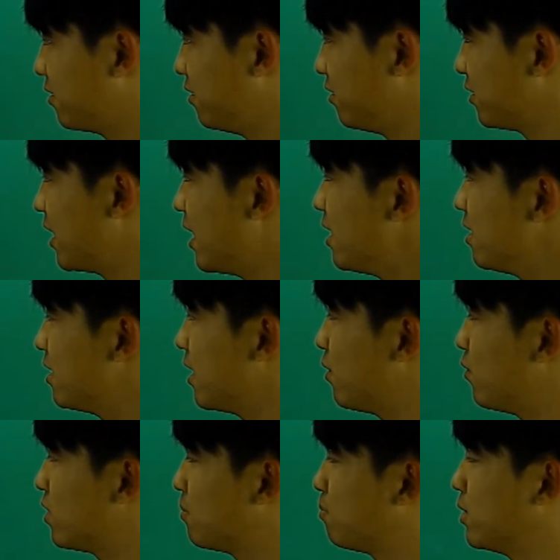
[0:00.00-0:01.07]
Okay,
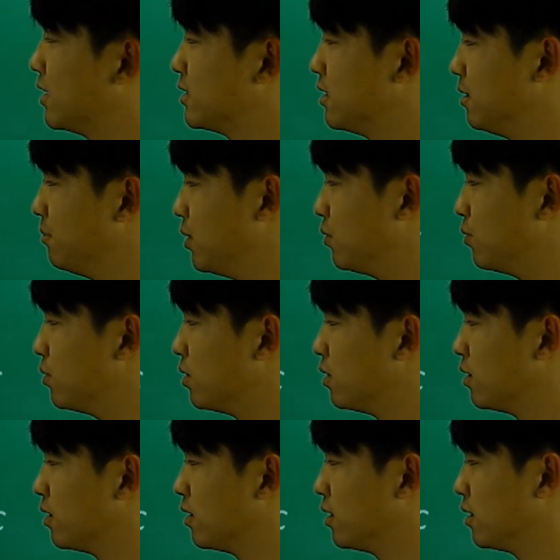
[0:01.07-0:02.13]
with a plus in the middle.
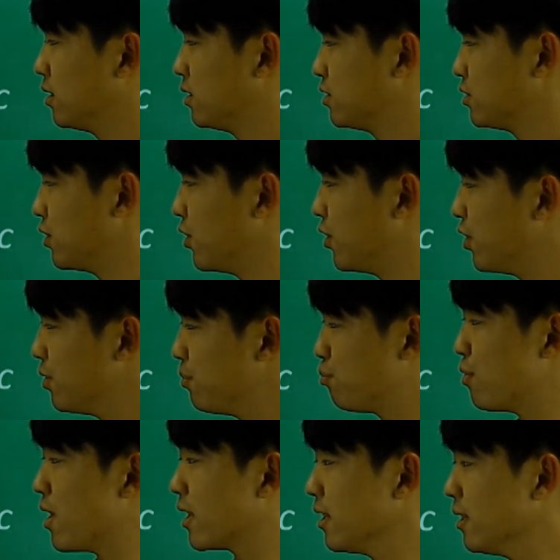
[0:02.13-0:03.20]
So
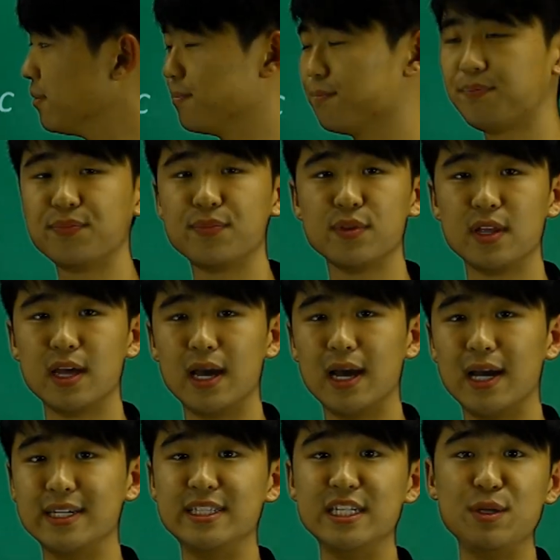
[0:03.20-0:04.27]
bracket
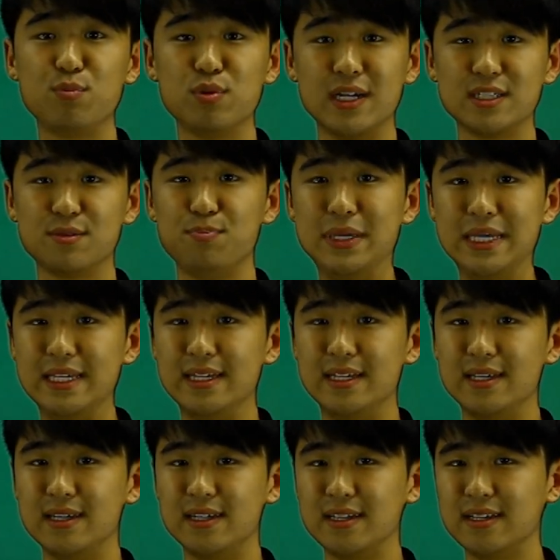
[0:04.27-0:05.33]
uh, D plus B
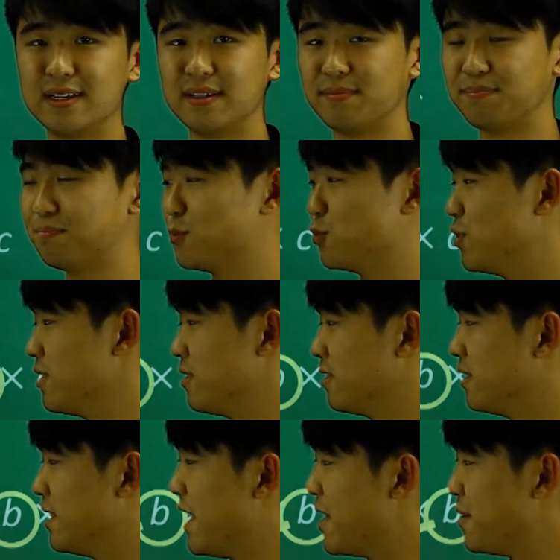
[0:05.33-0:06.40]
with
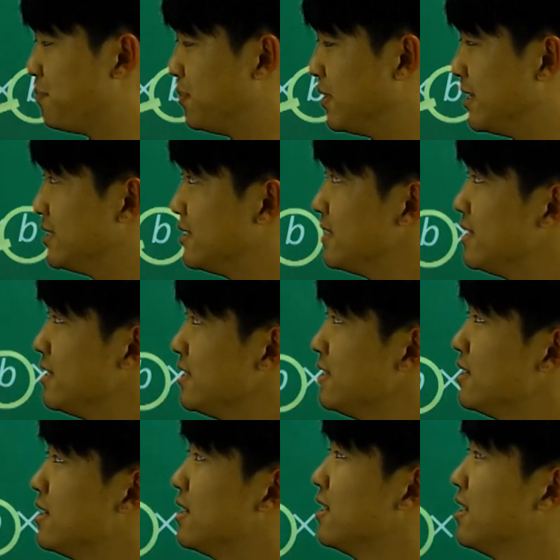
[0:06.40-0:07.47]
the A, B, C
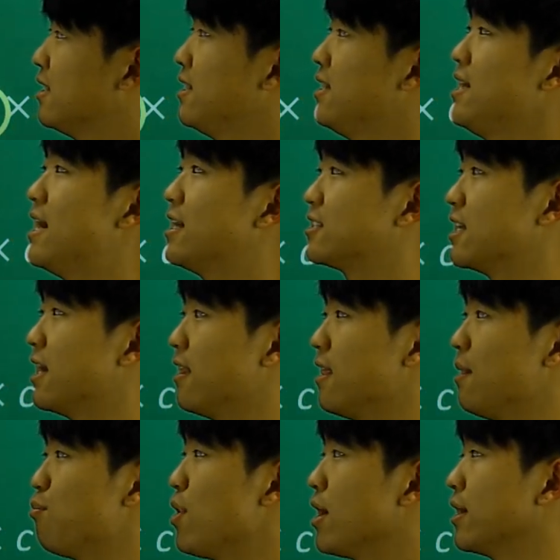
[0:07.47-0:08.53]
outside of
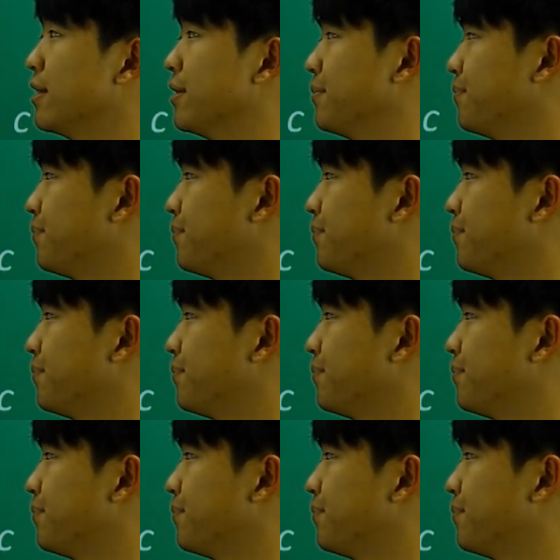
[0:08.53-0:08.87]
that bracket.